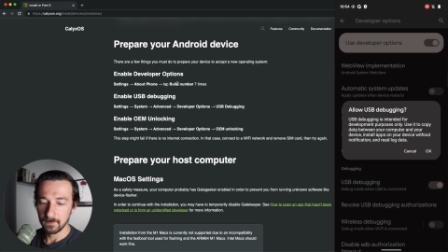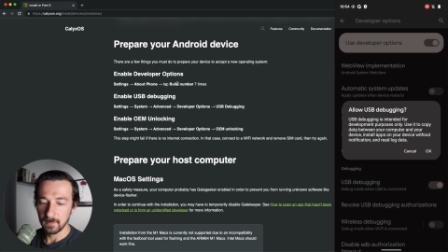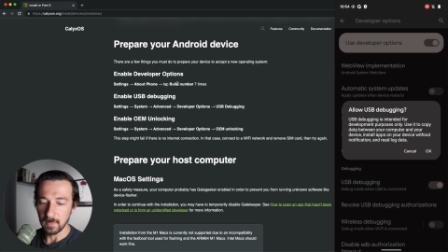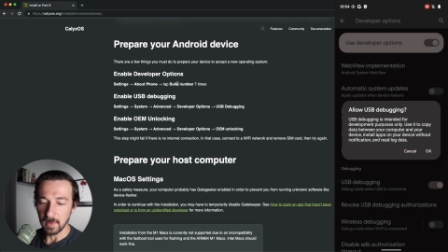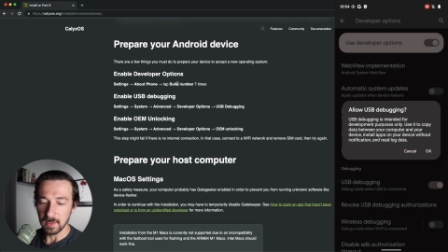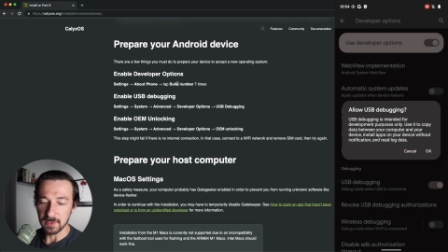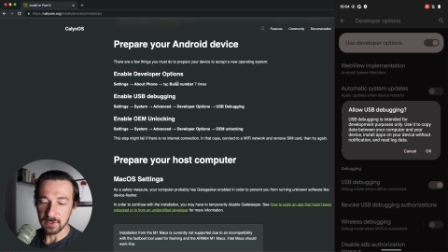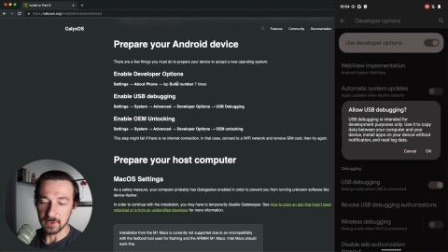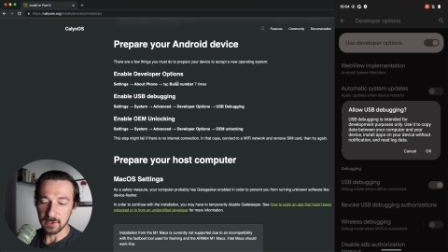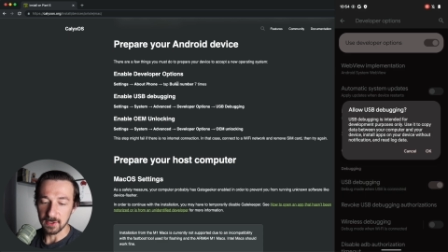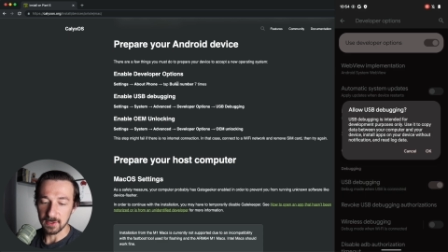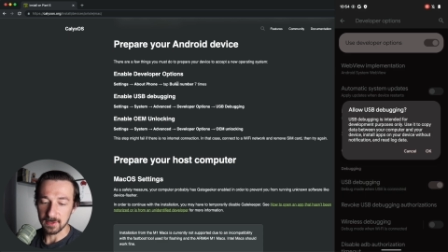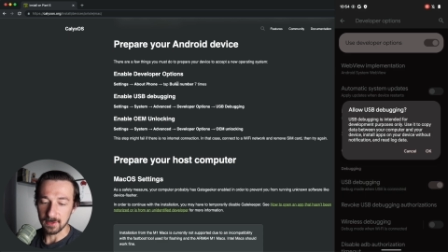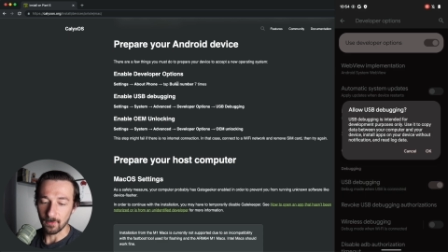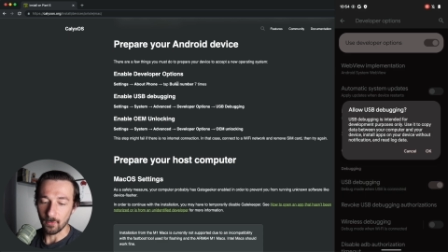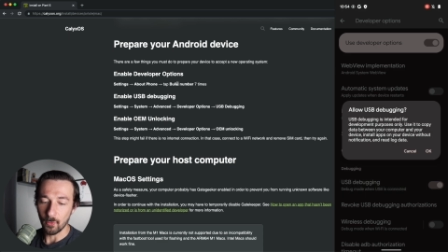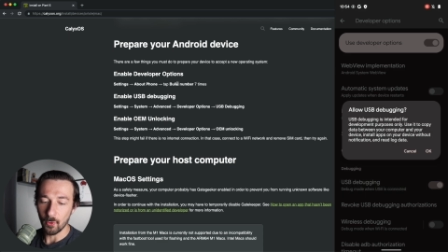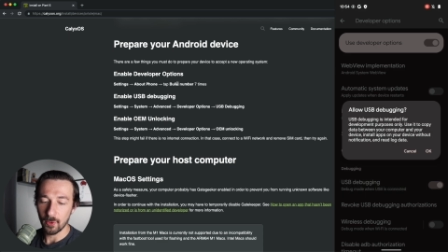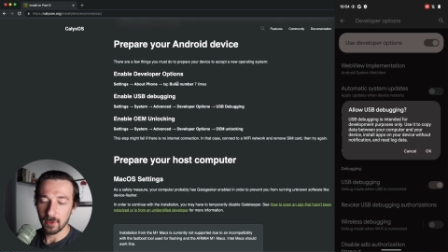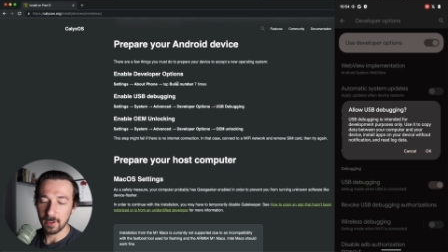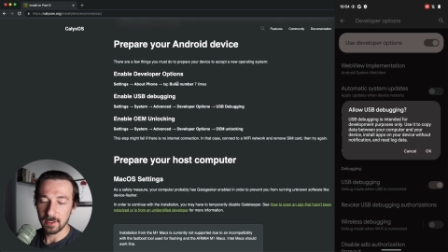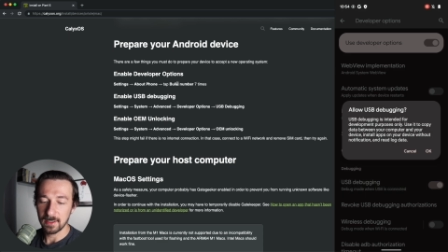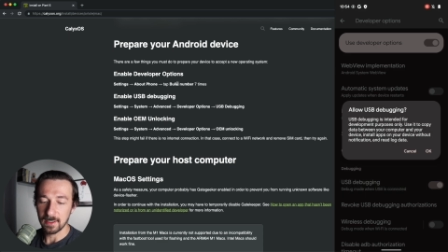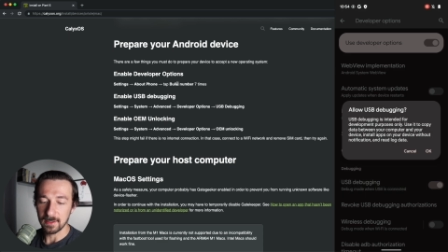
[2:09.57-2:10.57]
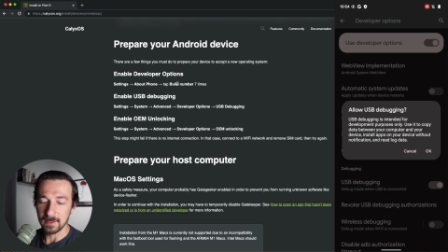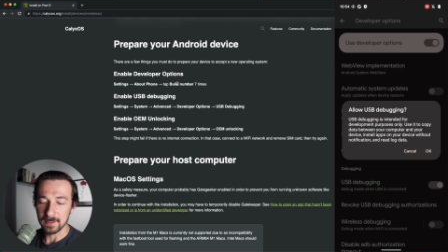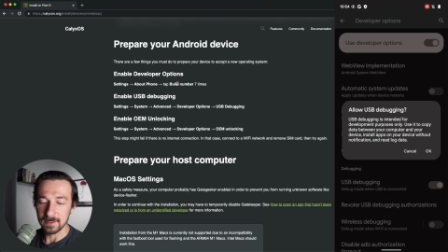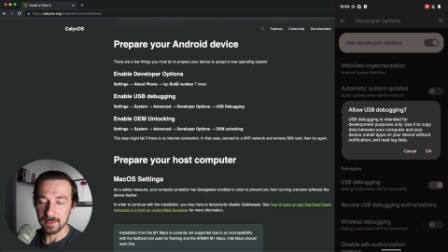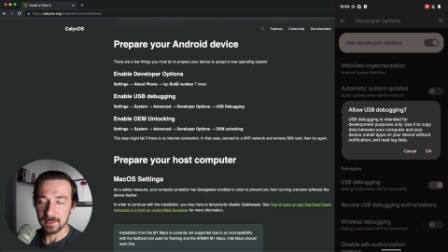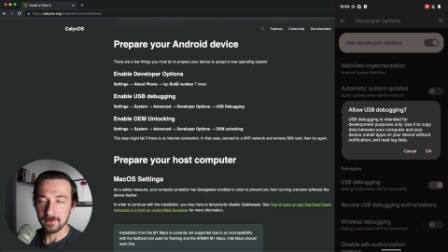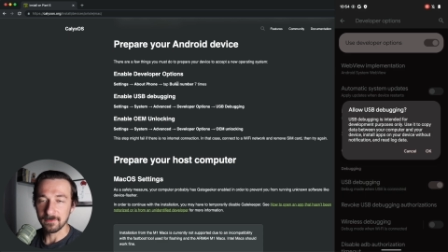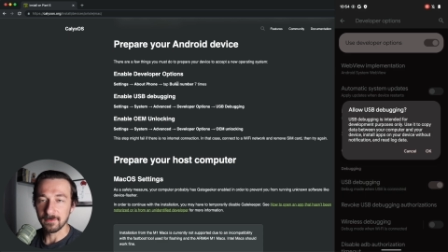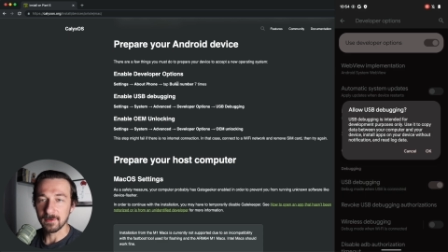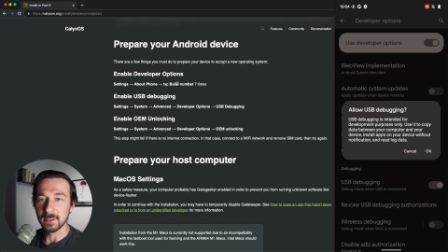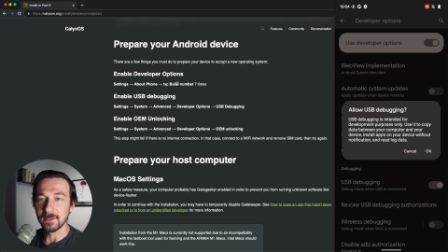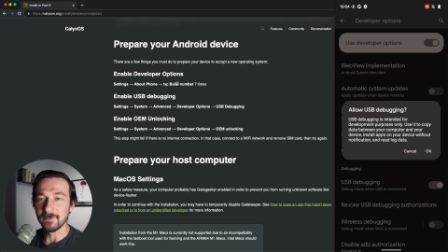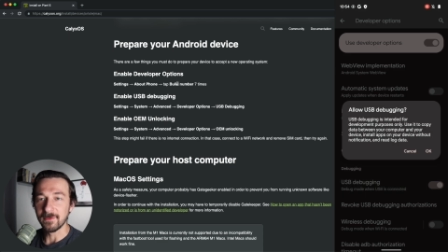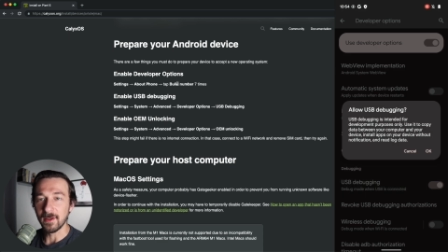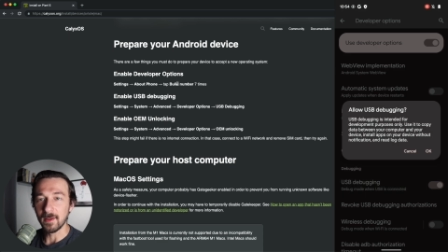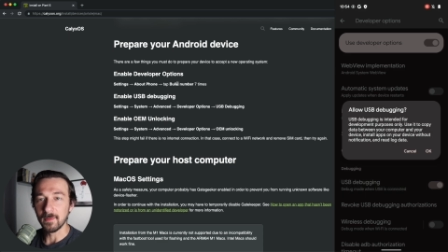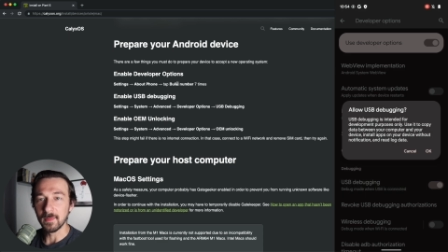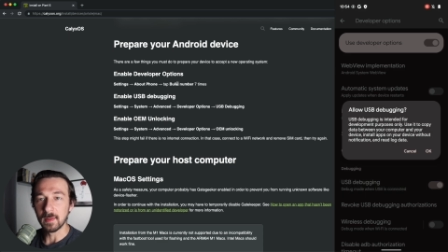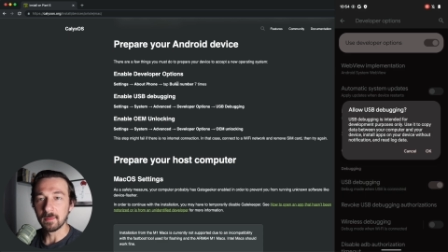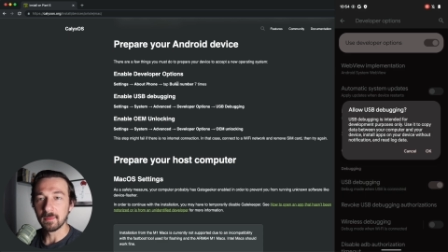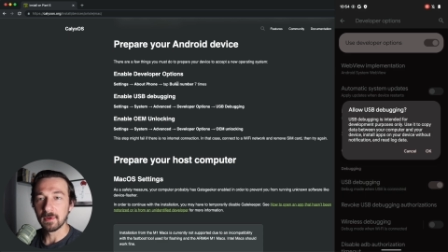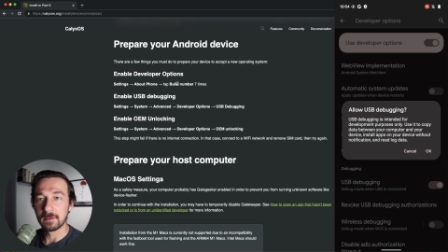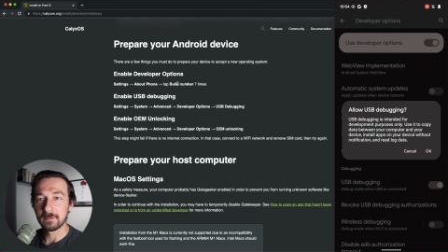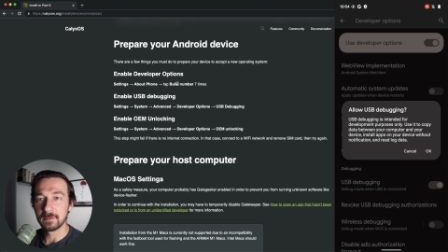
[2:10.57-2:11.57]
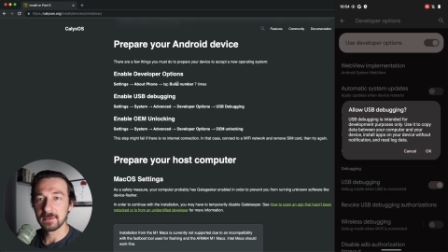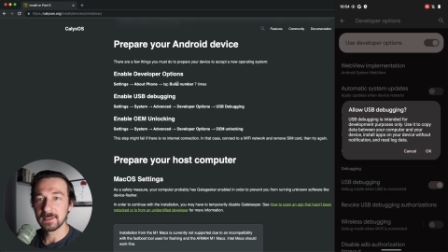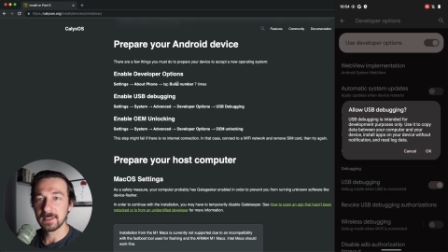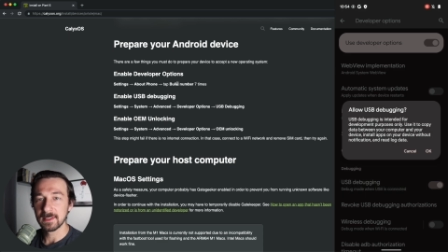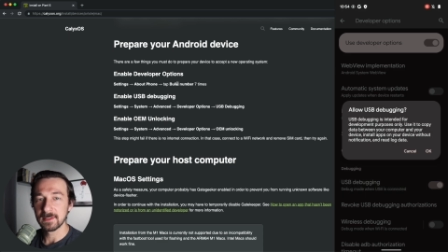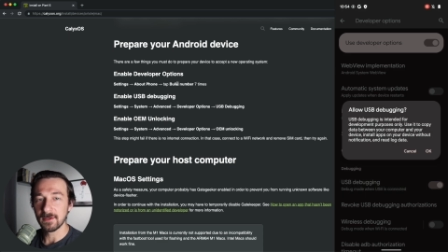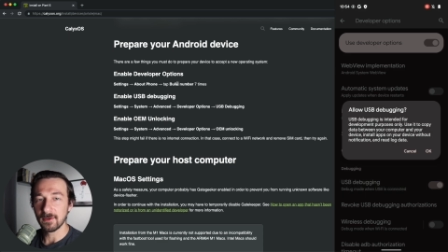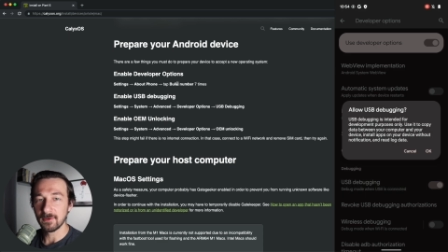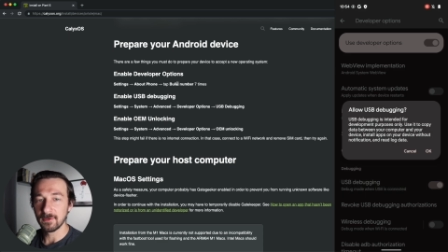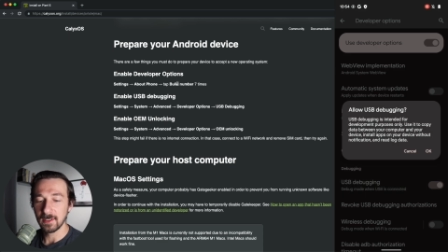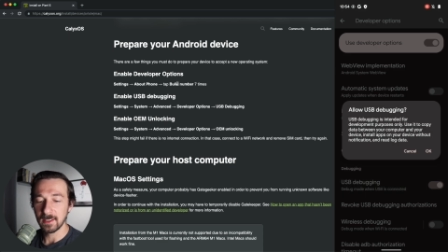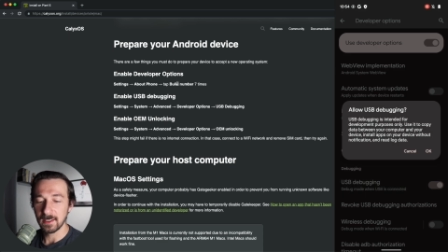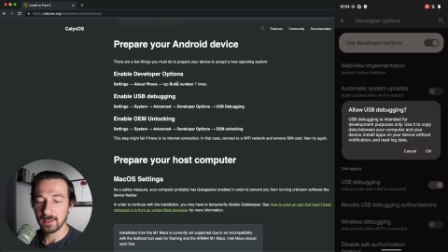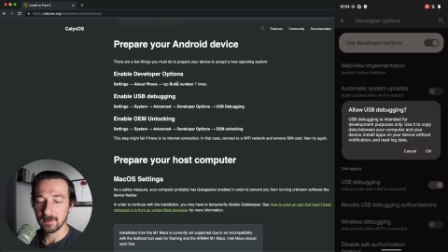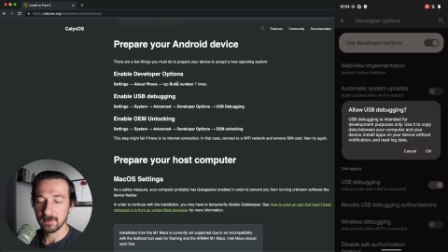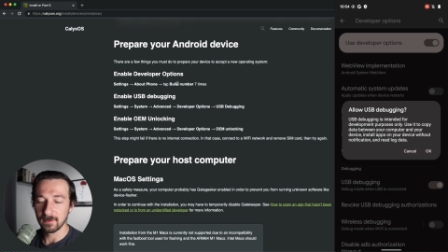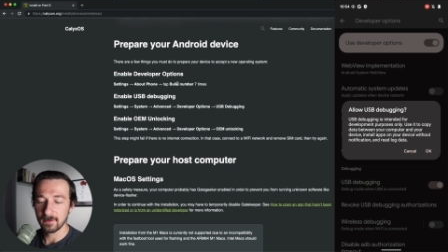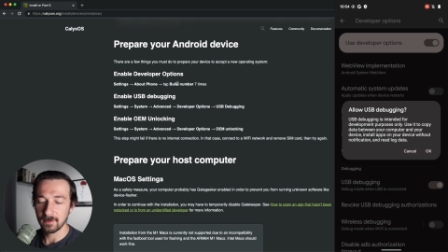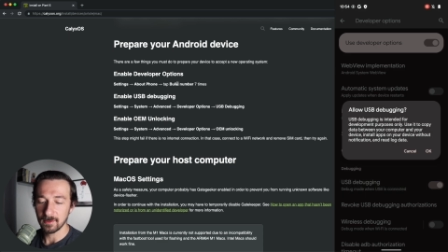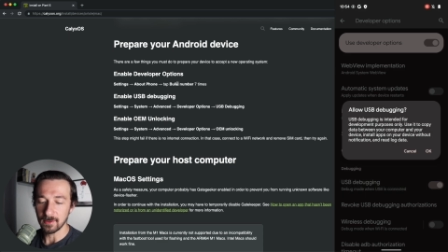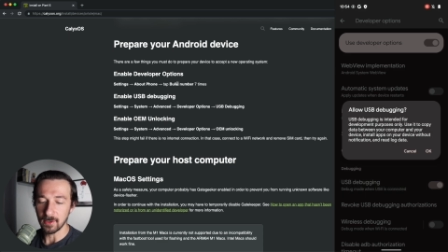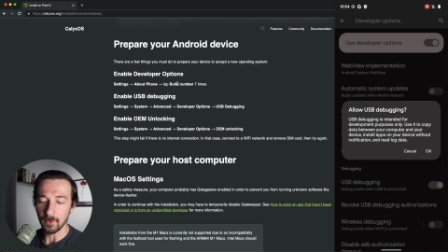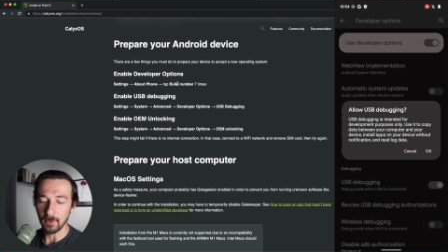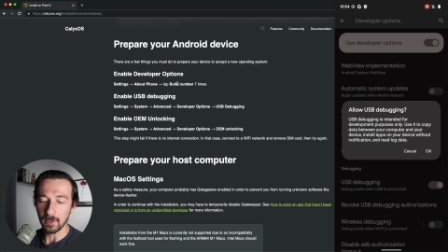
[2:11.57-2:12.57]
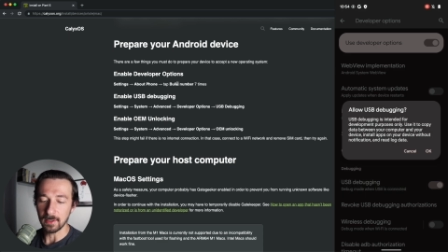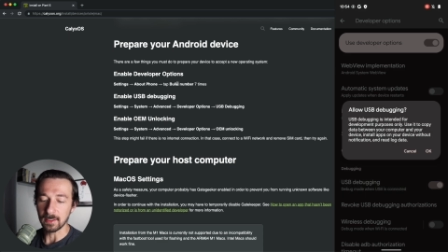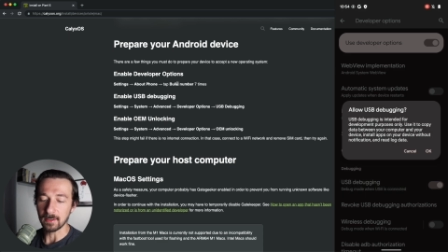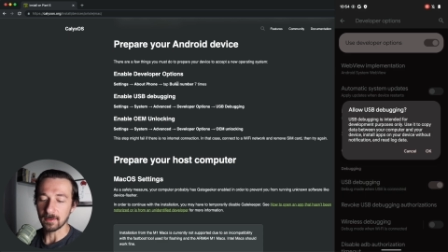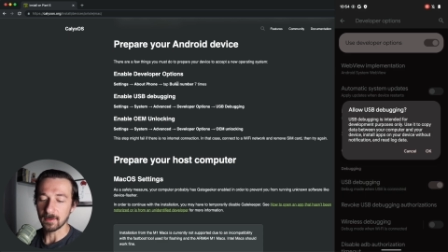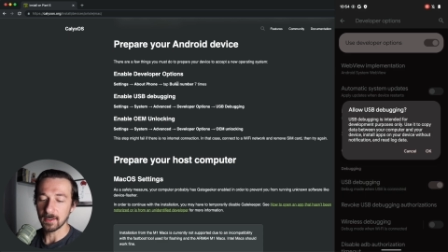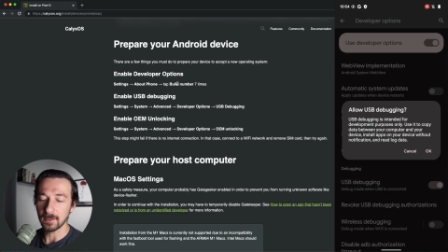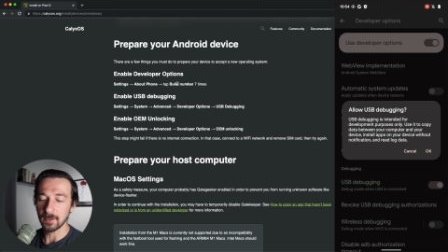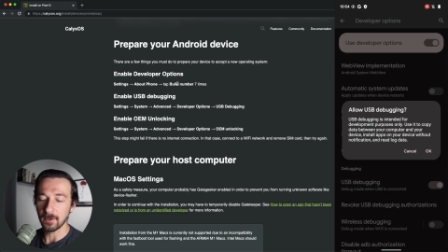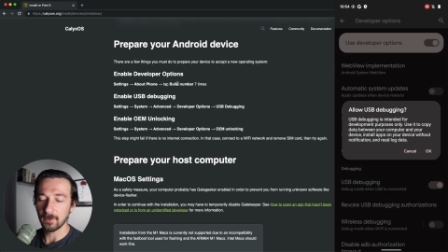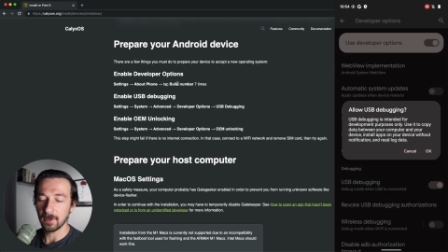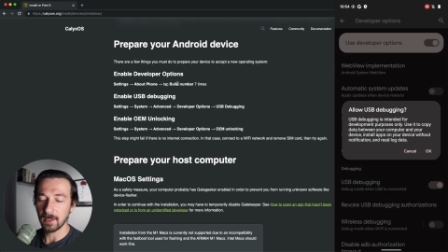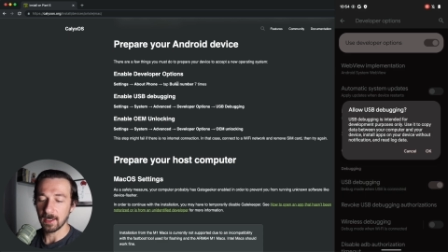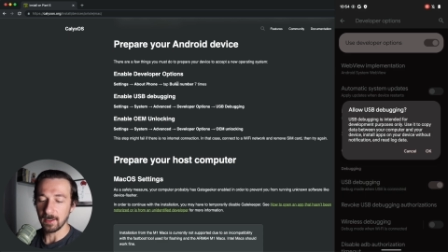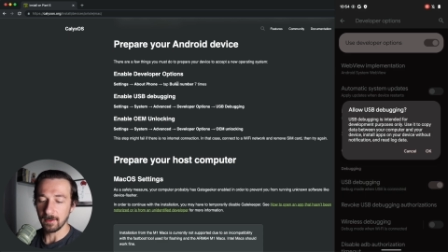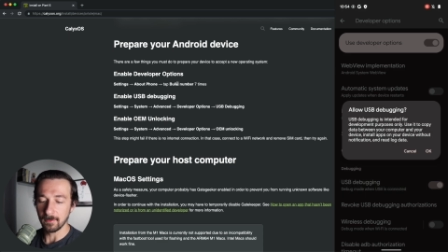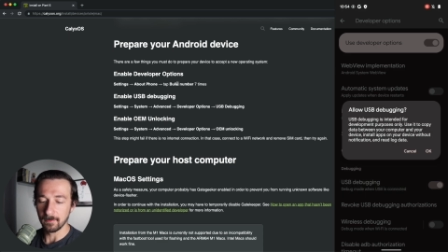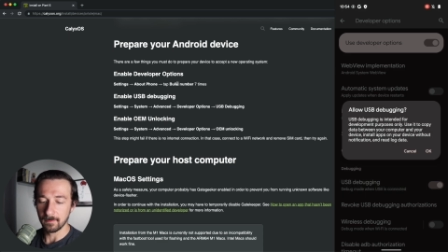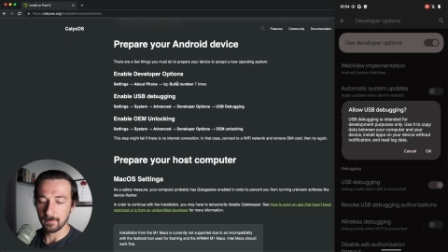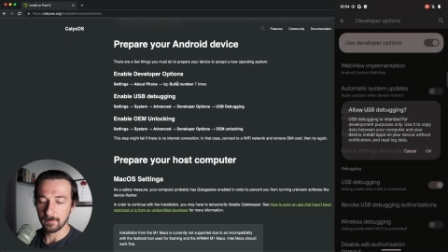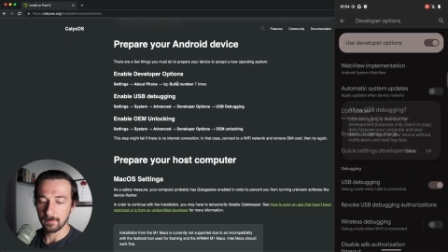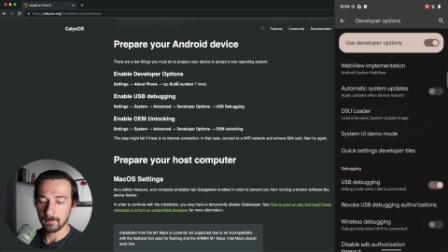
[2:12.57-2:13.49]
This is just a warning that this is for development purposes only. Go ahead and click OK. And